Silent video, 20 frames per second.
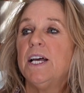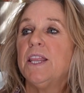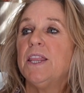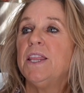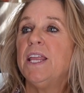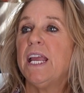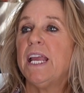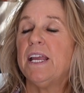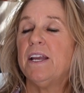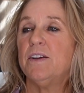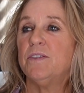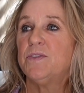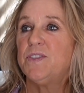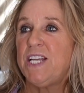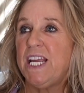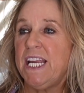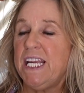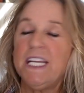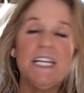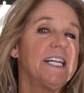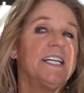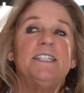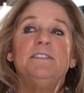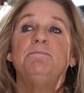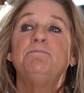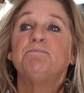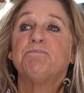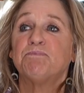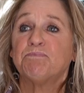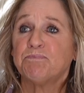They have
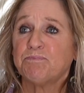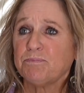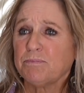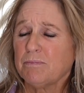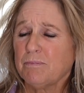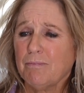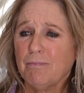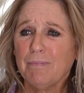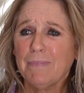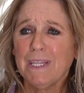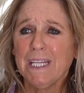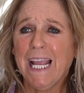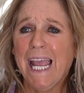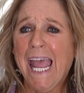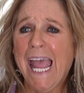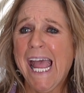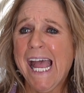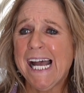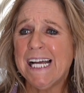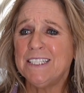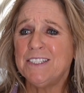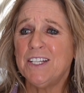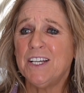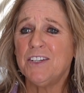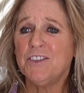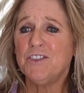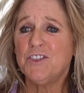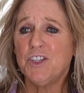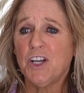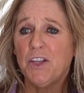taken and
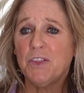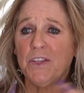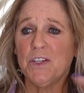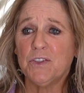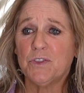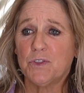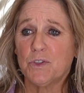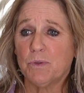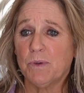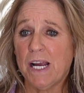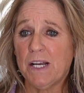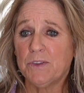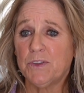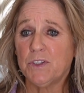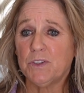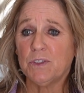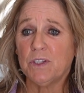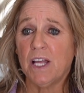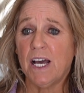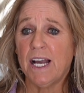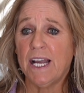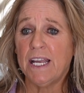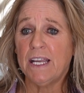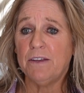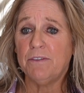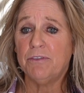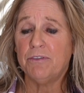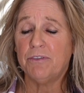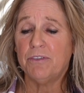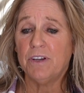done this throughout their
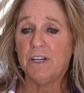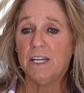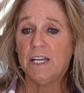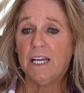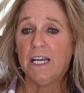life,